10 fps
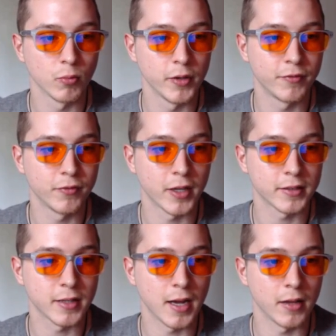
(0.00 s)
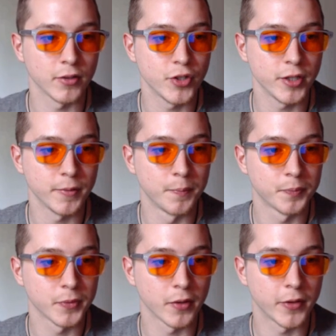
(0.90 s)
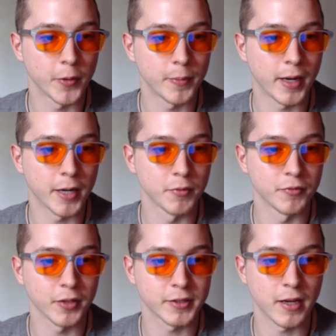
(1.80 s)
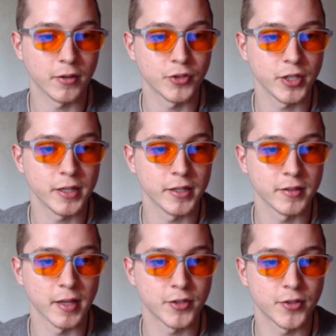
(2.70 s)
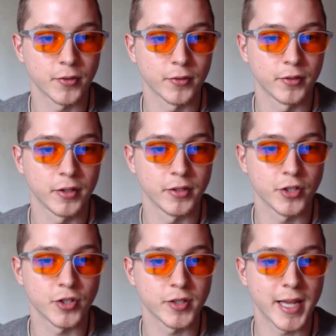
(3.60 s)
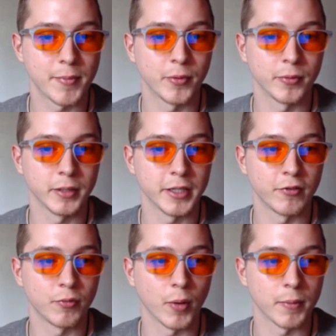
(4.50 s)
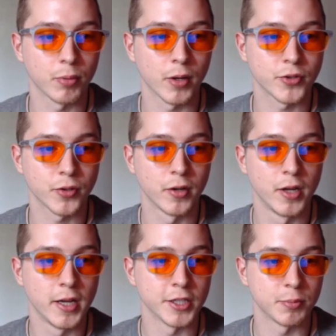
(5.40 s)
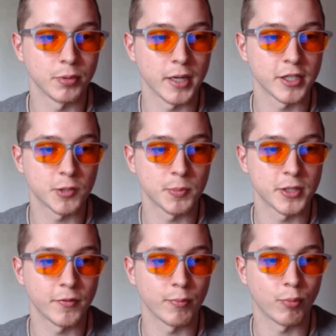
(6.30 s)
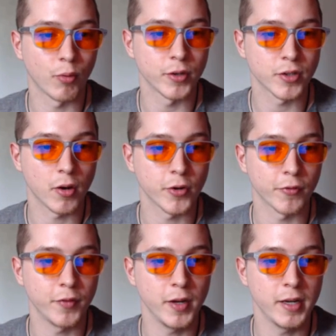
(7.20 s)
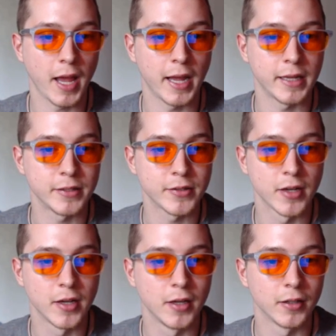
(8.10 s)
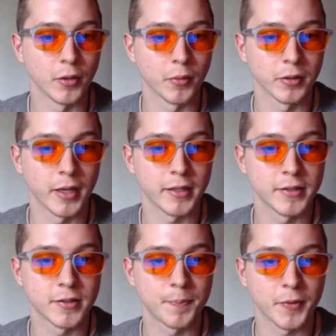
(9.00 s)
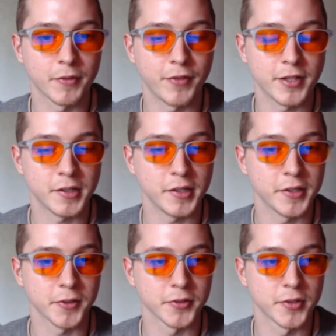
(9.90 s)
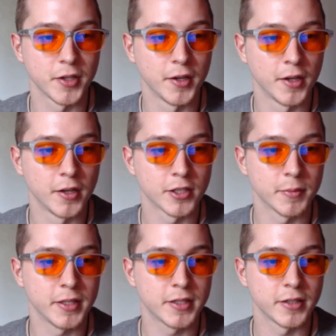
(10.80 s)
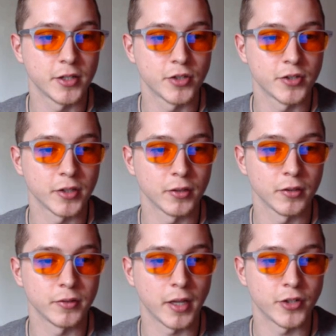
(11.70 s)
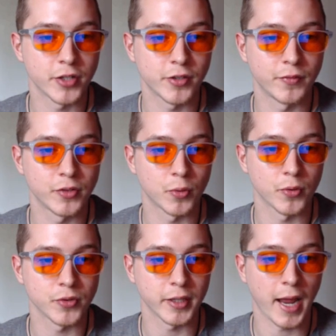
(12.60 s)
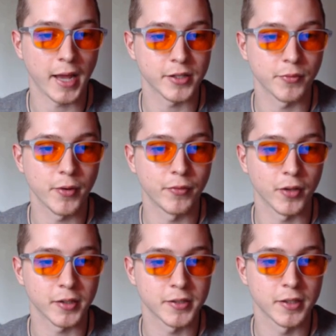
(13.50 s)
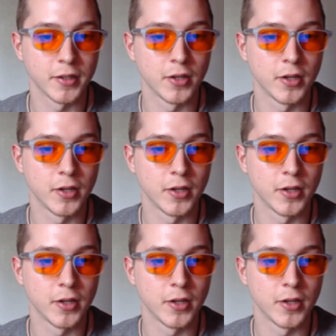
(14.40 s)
Reflexology. The theory behind reflexology is that certain conditions can be relieved when pressure is applied to specific points on your feet, hands, lower legs, face, and ears. Some of these conditions include digestive disorders like acid reflux.